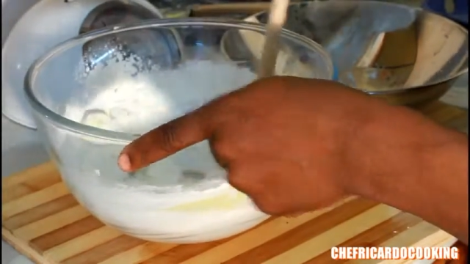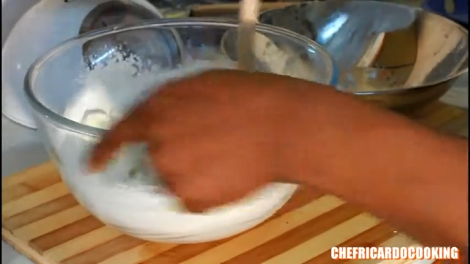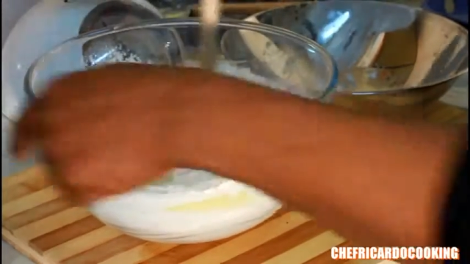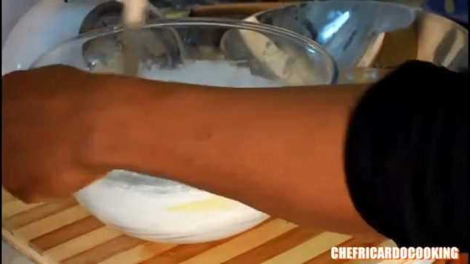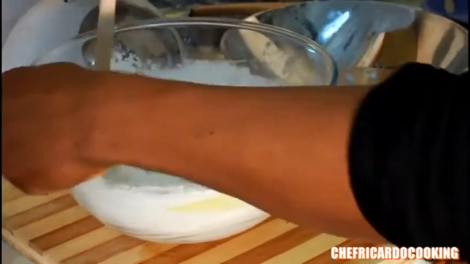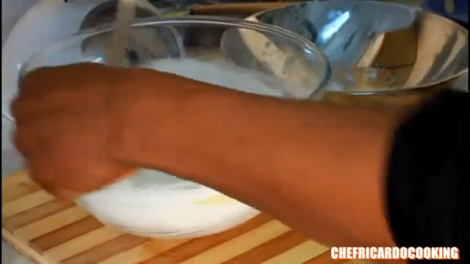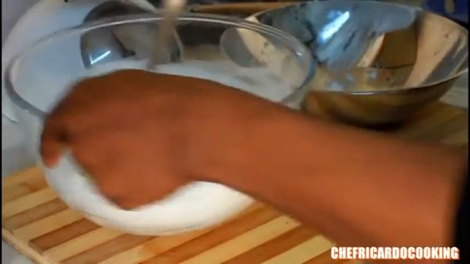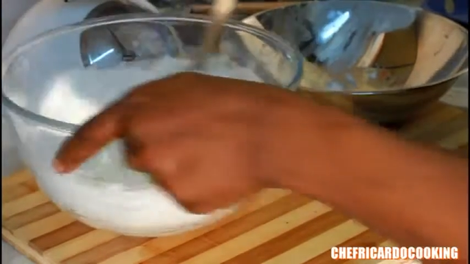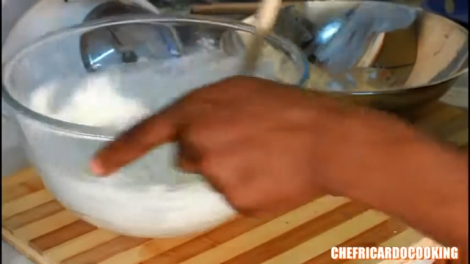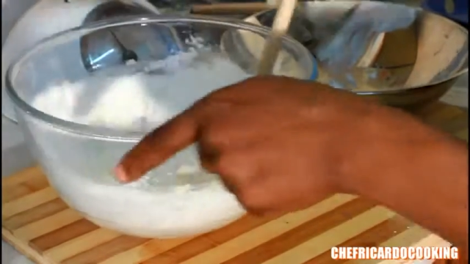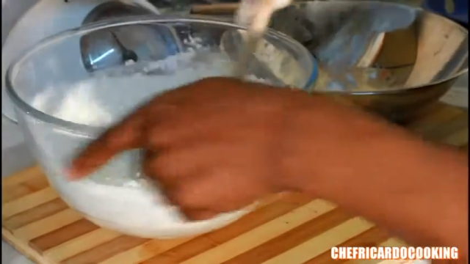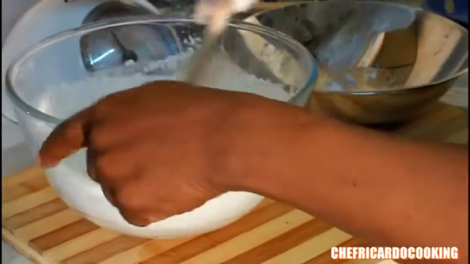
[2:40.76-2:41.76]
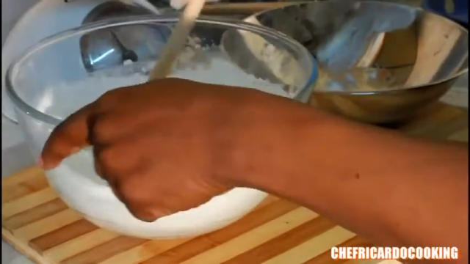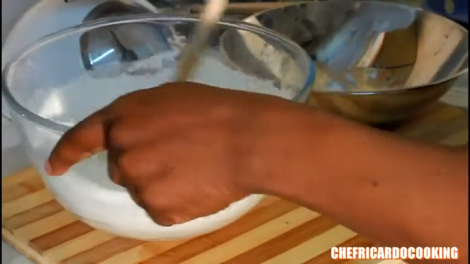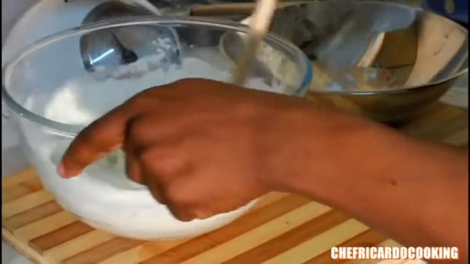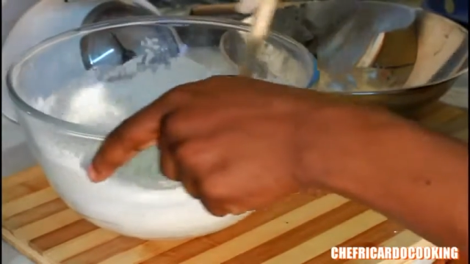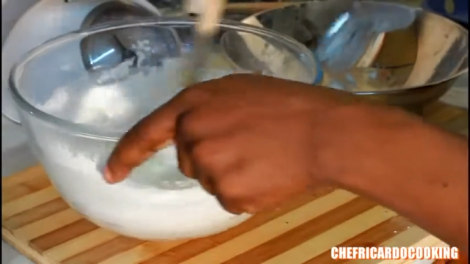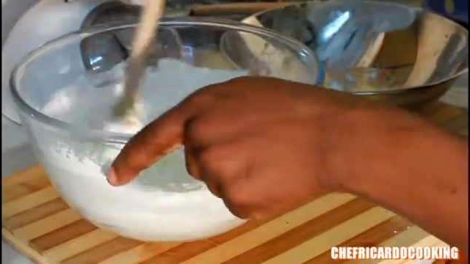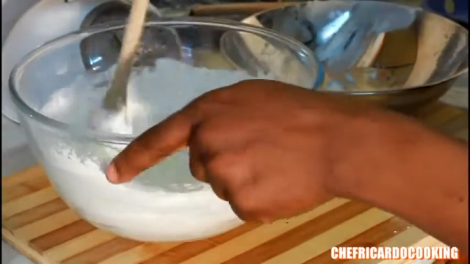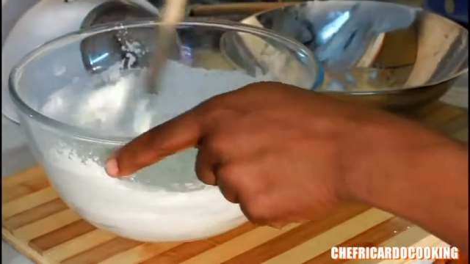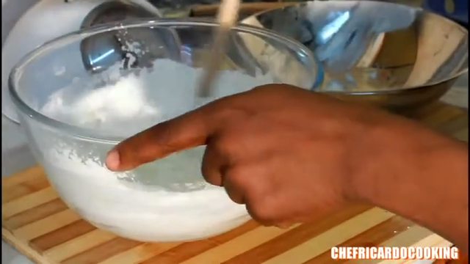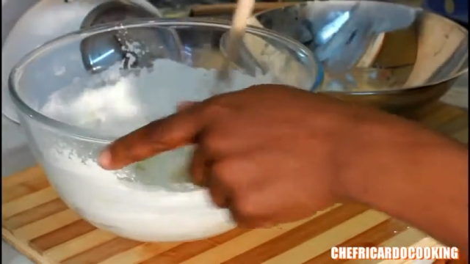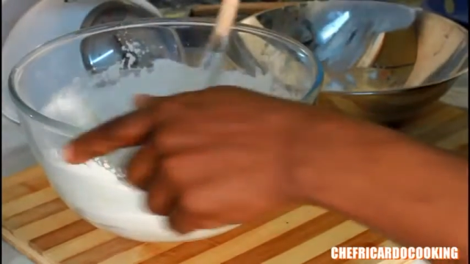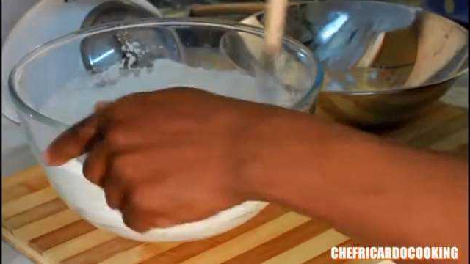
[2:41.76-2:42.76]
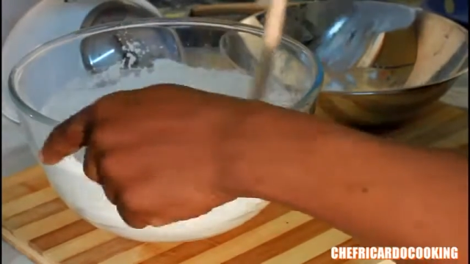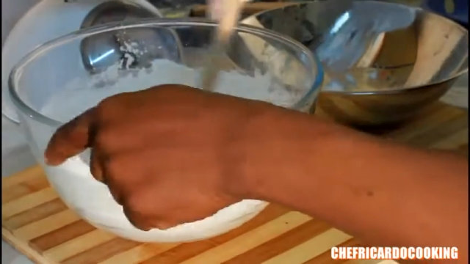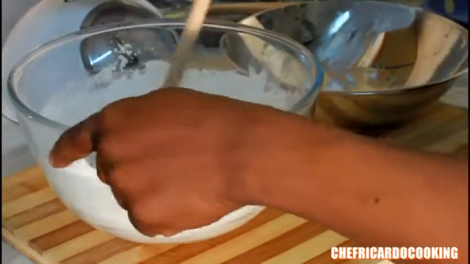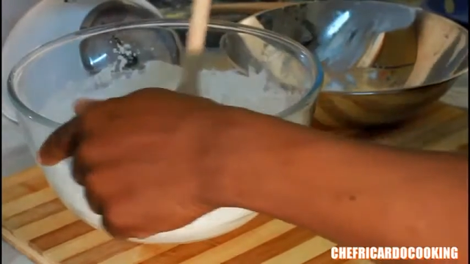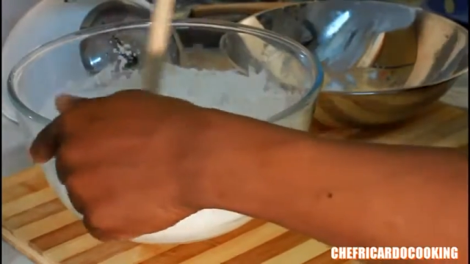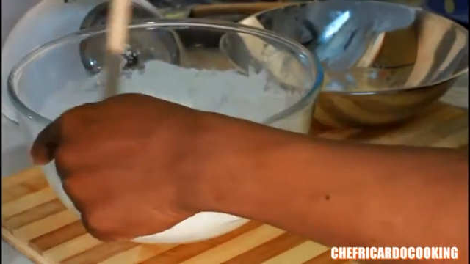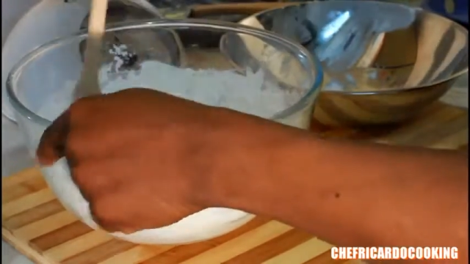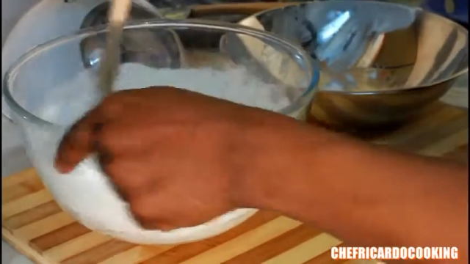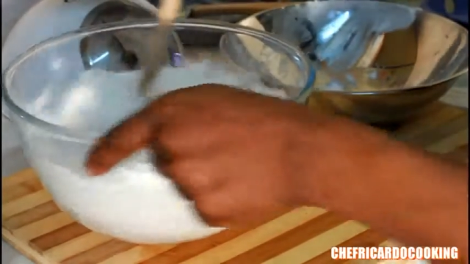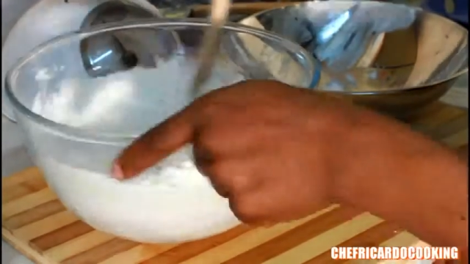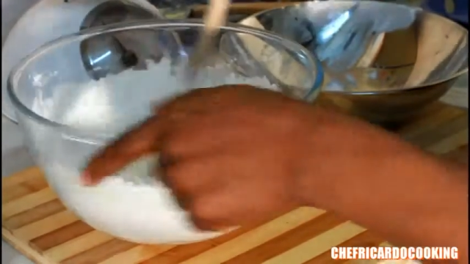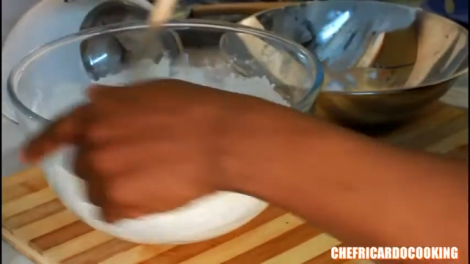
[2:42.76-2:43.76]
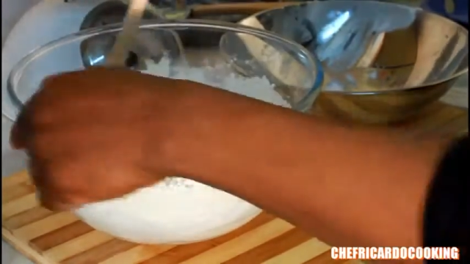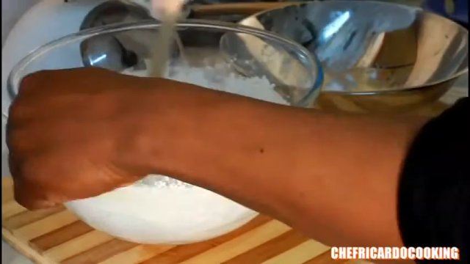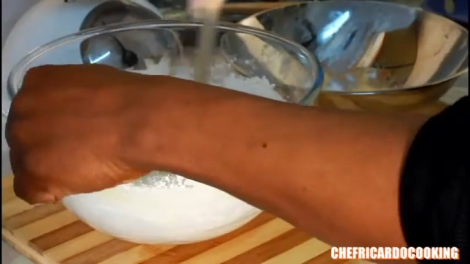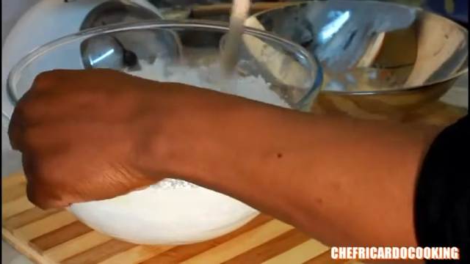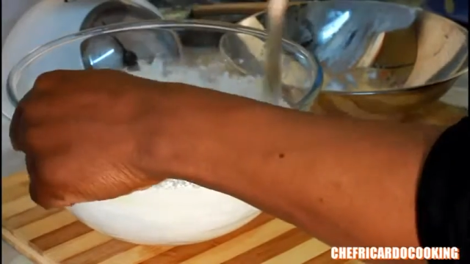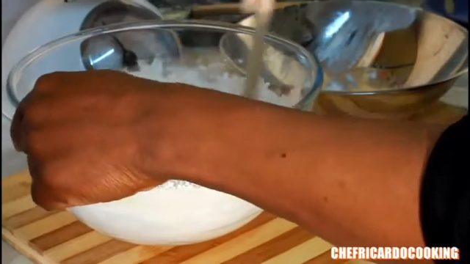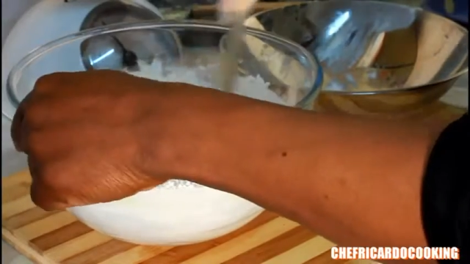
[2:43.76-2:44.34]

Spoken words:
[unreadable: no face in view]